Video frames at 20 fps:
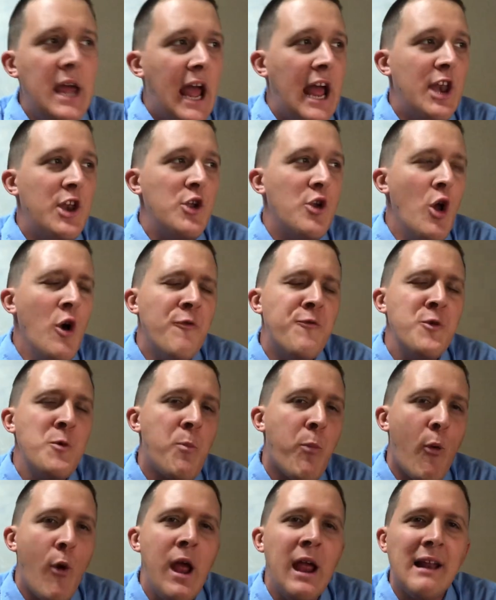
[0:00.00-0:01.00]
And do you know if you
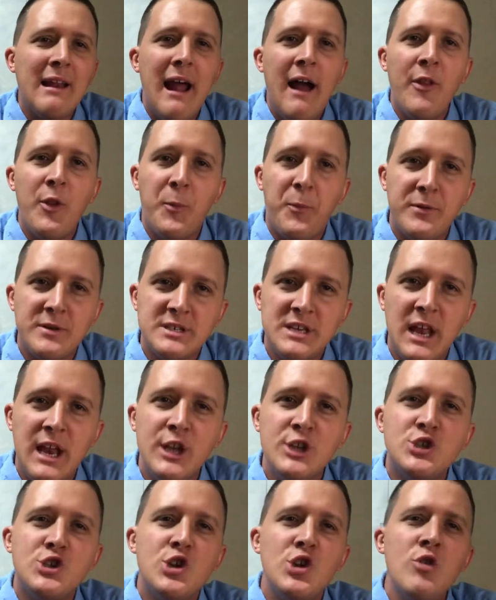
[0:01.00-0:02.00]
break down the
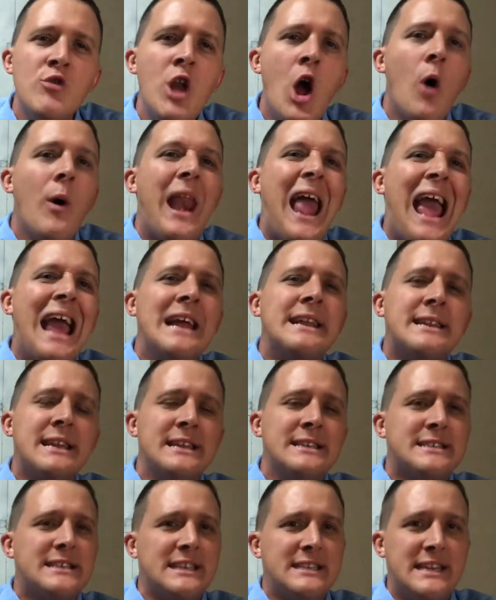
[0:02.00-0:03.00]
percentage, do you know in
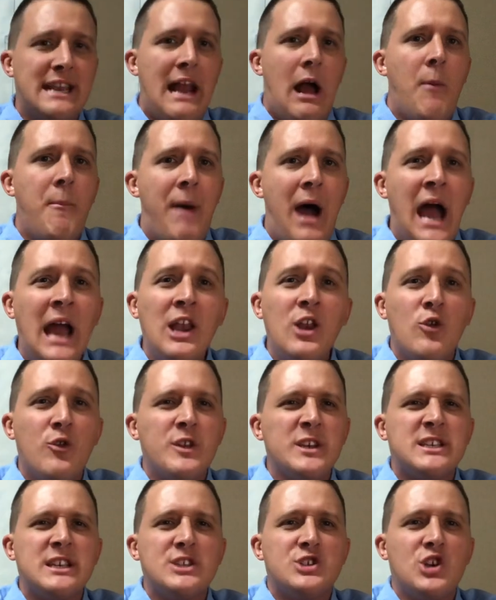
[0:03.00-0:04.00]
1860, now mind you,
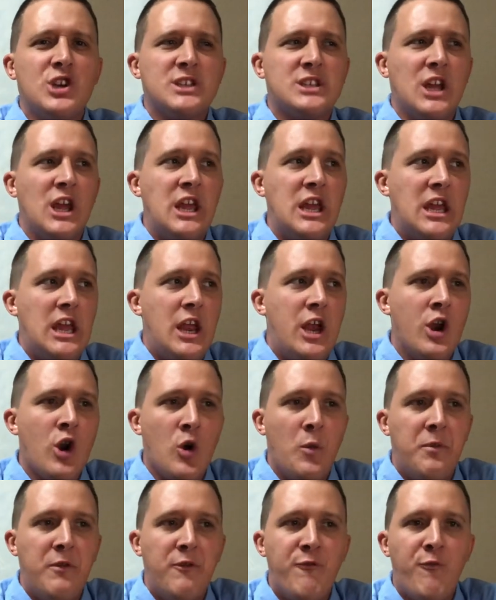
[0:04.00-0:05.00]
this is just a
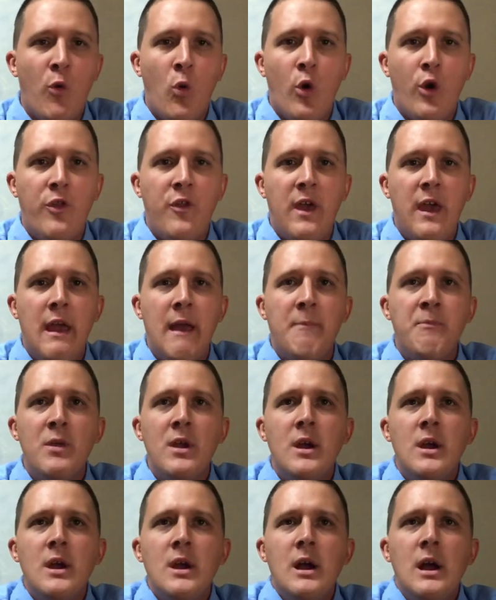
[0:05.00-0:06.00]
year before the,
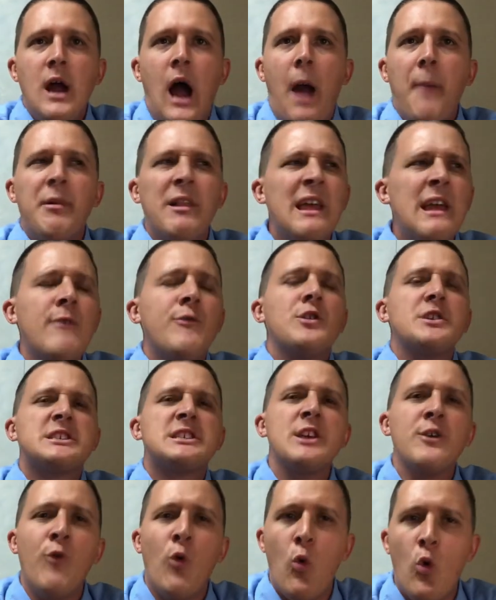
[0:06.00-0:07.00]
I believe the
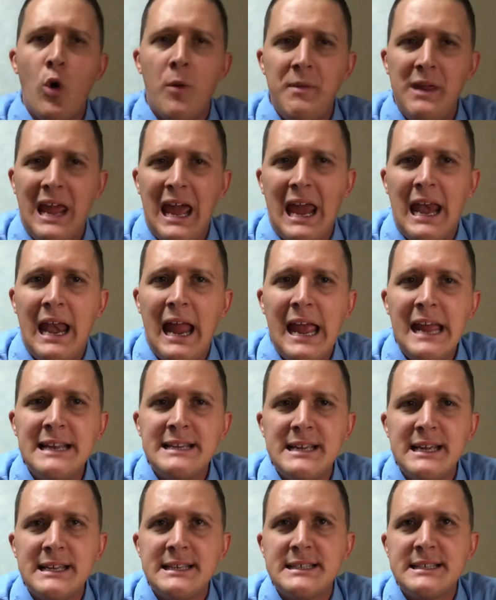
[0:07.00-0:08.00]
Civil War began in
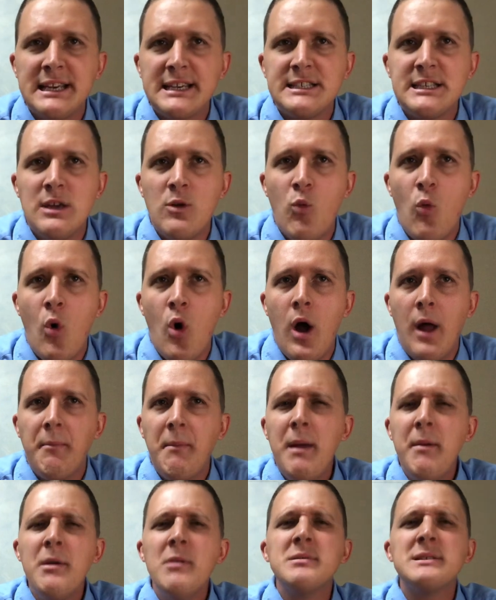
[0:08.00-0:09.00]
1861.
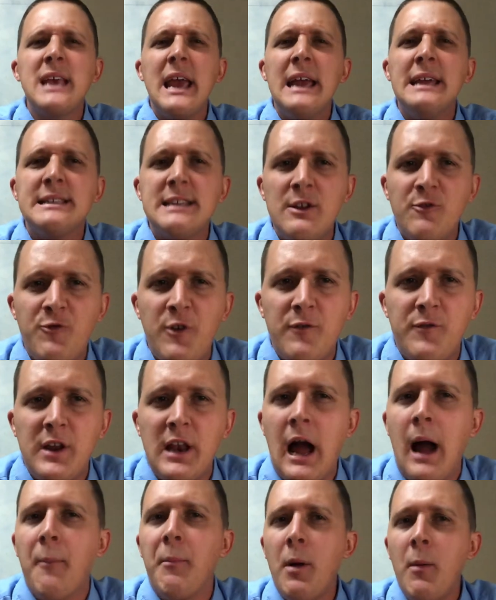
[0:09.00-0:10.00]
Maybe it was
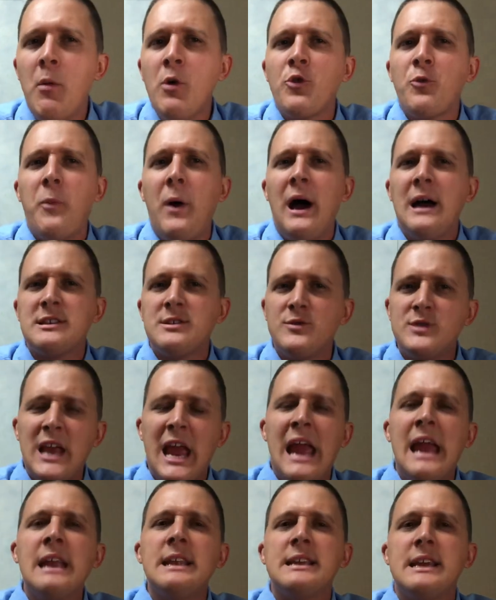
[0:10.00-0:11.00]
1859, but I'm almost positive it was
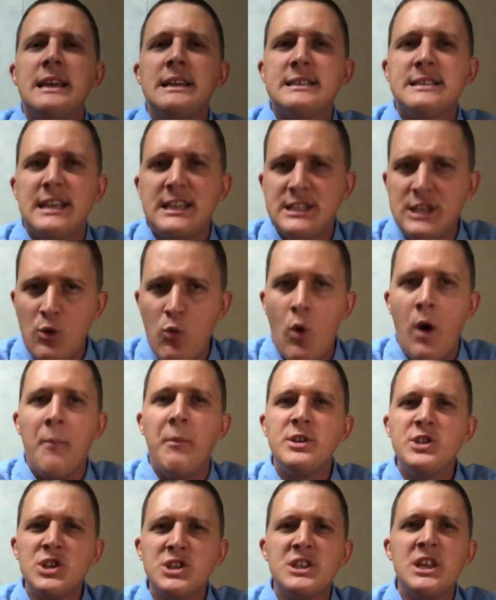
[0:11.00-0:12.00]
1861,
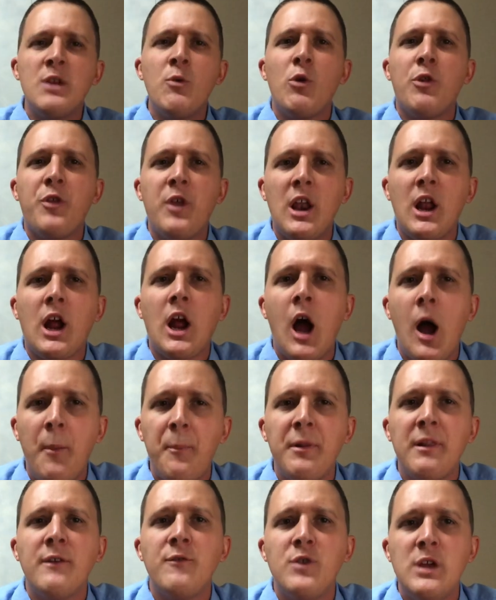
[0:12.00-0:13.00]
but just within a
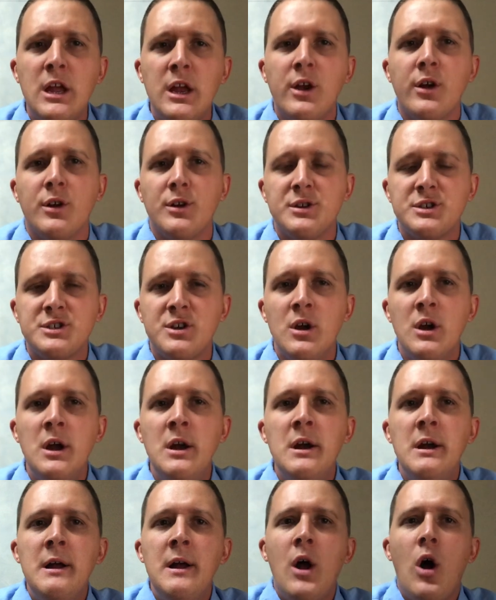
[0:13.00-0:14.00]
couple of years,
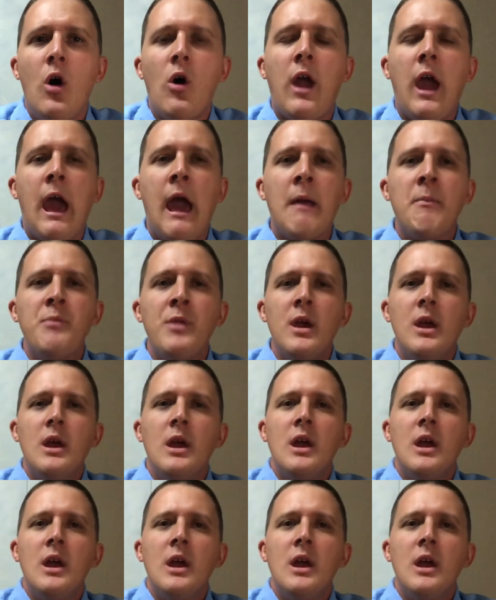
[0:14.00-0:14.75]
okay?